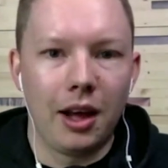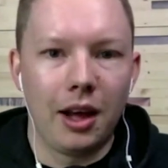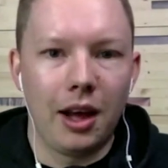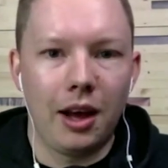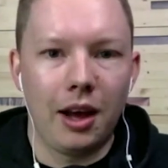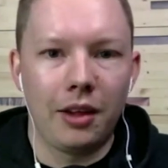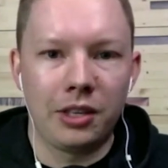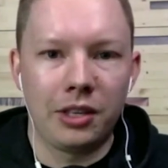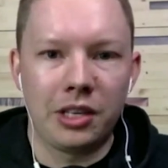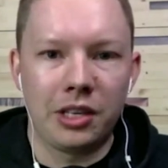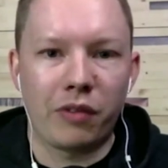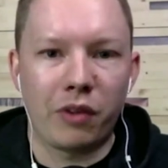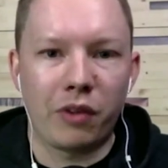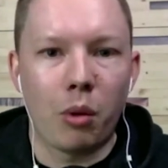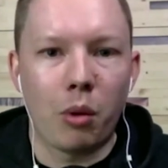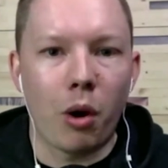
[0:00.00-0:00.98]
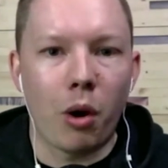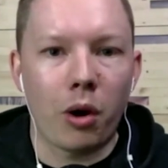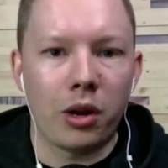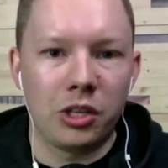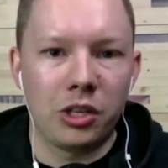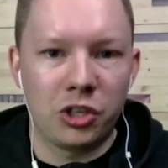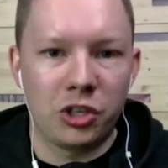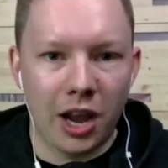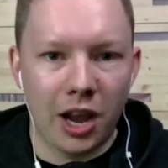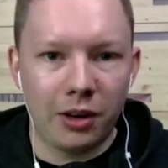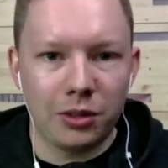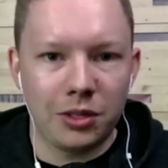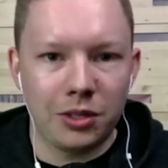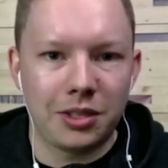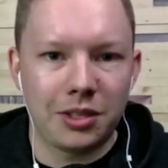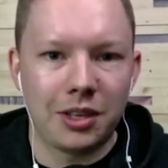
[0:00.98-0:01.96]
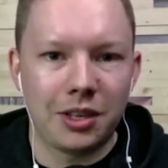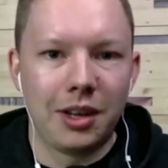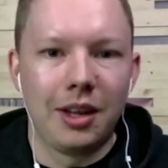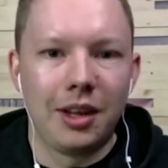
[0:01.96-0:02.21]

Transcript: uh, the different marketing channels